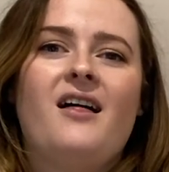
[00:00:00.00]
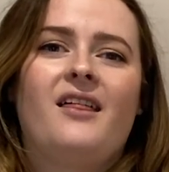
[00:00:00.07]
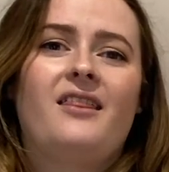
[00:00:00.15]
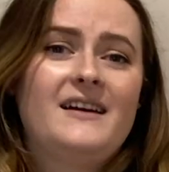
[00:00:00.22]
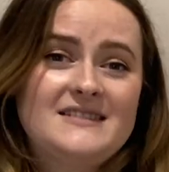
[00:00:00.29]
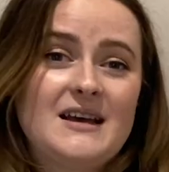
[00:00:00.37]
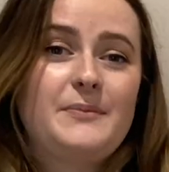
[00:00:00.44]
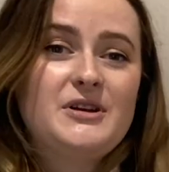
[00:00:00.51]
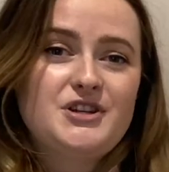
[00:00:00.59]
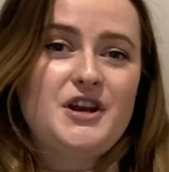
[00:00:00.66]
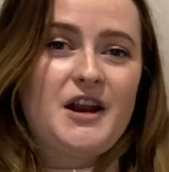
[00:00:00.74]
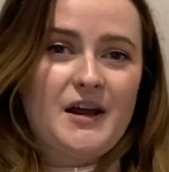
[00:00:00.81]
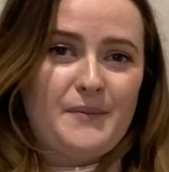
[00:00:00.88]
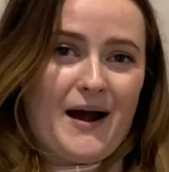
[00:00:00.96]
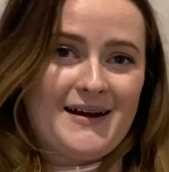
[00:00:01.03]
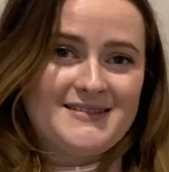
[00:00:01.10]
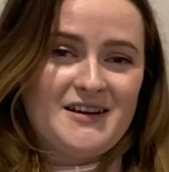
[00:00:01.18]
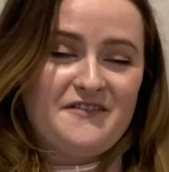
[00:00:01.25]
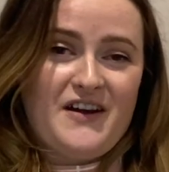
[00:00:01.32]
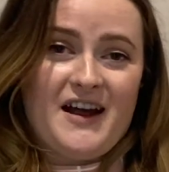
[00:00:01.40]
these epigenetic
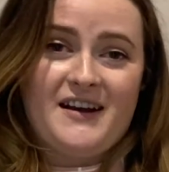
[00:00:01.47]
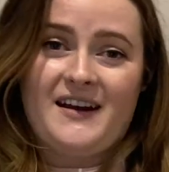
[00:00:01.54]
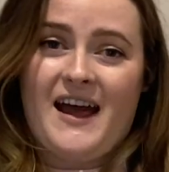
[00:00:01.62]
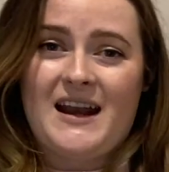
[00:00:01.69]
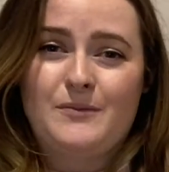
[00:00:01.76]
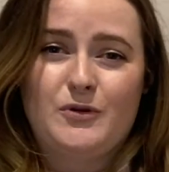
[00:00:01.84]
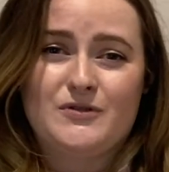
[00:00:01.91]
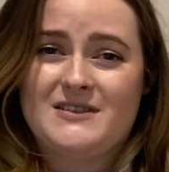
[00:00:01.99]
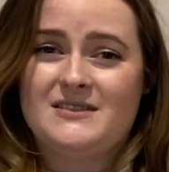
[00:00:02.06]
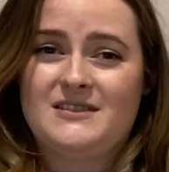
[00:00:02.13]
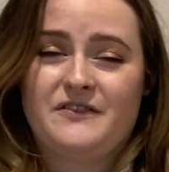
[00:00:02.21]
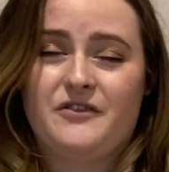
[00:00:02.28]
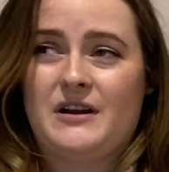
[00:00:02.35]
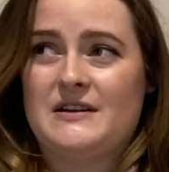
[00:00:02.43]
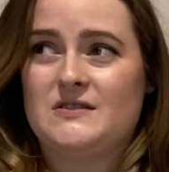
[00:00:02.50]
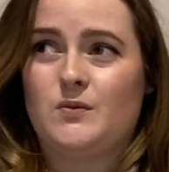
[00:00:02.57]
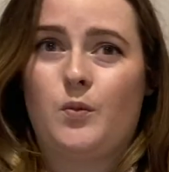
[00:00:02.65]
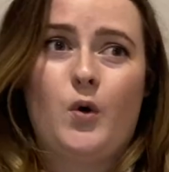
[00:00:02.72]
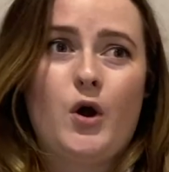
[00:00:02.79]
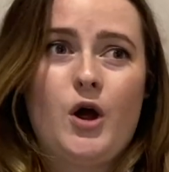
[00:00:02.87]
marks are found in animals as different as
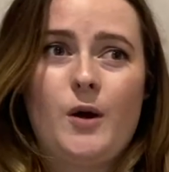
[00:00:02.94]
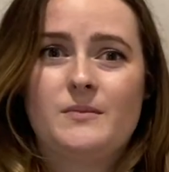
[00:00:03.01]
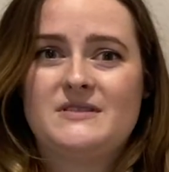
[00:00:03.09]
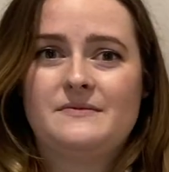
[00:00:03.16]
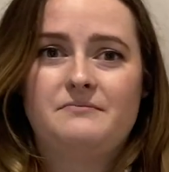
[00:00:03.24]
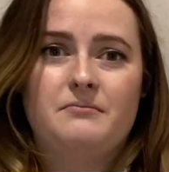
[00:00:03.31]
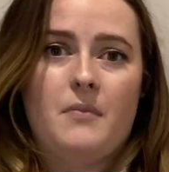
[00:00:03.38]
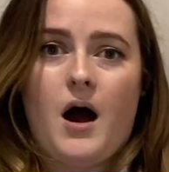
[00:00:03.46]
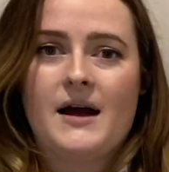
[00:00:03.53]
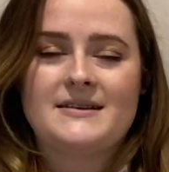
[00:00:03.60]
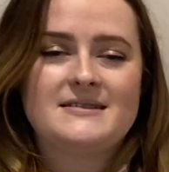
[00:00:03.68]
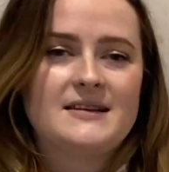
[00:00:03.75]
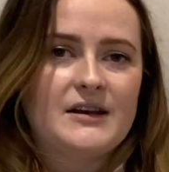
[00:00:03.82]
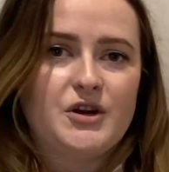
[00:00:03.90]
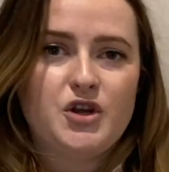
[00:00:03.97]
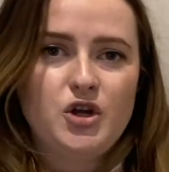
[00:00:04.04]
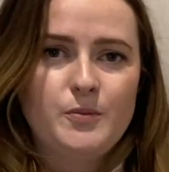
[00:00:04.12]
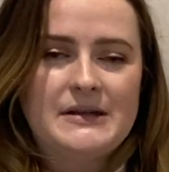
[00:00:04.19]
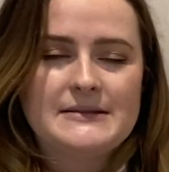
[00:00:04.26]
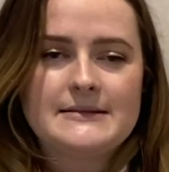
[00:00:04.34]
worms, mice, and
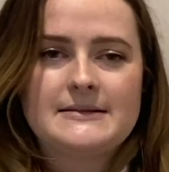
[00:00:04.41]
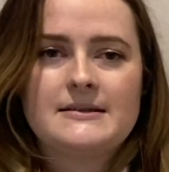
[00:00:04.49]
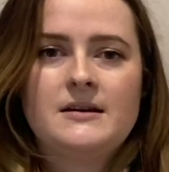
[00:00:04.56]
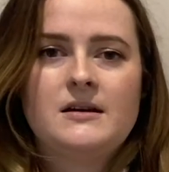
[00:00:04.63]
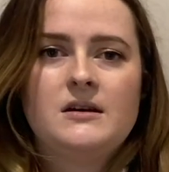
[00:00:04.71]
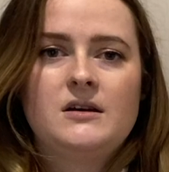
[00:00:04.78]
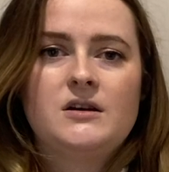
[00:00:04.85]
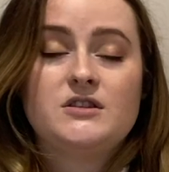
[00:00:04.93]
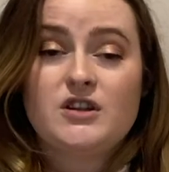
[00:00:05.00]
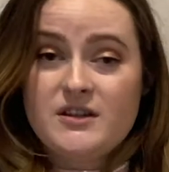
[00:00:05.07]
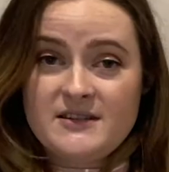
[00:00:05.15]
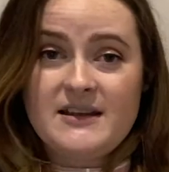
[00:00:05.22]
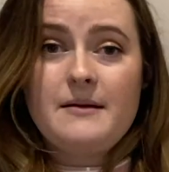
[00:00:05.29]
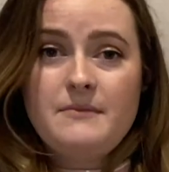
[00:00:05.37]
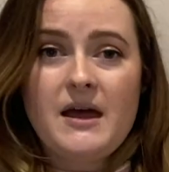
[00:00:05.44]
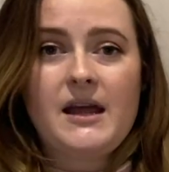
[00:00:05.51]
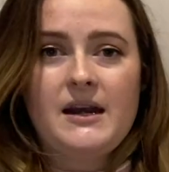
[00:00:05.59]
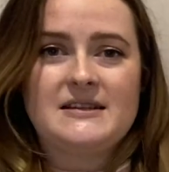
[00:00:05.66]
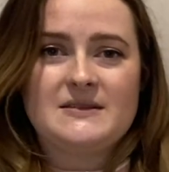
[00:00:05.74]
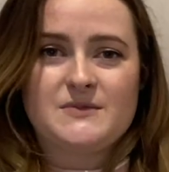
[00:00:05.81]
humans. So the same
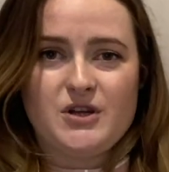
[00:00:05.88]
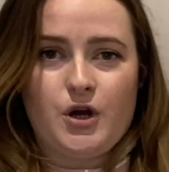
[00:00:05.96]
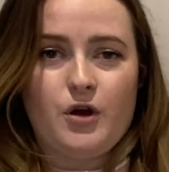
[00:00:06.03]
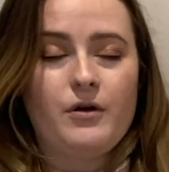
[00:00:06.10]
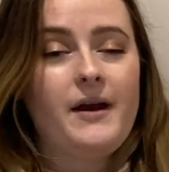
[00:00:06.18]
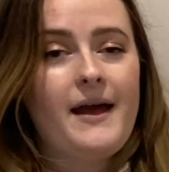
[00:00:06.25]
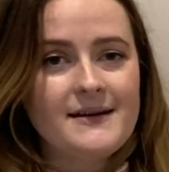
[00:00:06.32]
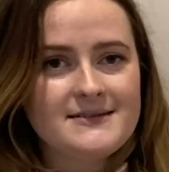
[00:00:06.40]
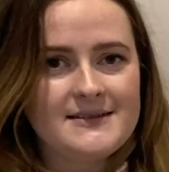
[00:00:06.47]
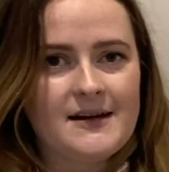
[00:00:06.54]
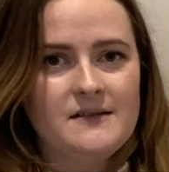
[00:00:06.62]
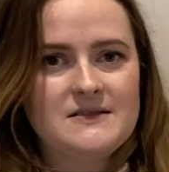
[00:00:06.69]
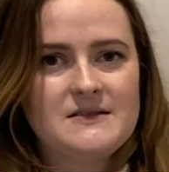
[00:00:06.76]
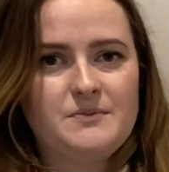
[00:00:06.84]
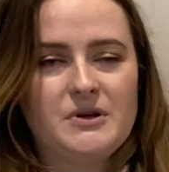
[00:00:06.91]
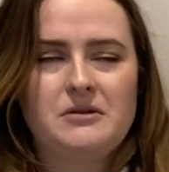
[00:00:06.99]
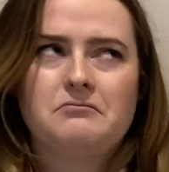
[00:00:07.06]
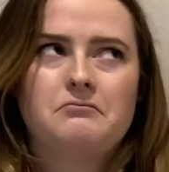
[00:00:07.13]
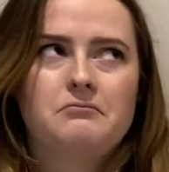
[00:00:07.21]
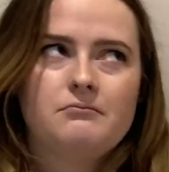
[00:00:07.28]
mechanisms occur in our cells, but
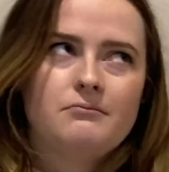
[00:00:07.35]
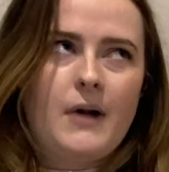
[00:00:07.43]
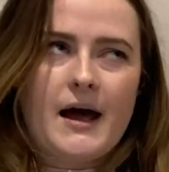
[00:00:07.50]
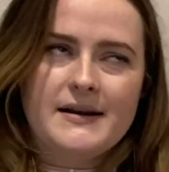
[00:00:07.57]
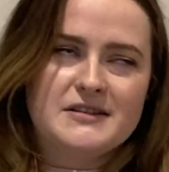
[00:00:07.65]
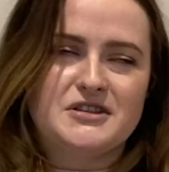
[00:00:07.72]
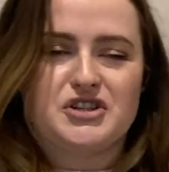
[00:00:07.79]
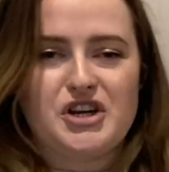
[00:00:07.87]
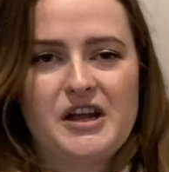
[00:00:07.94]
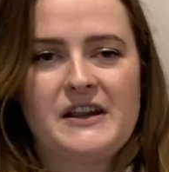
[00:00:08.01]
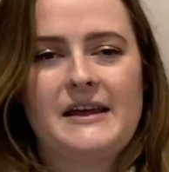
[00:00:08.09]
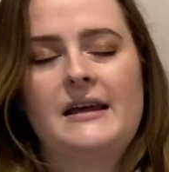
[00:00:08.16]
minus the jelly.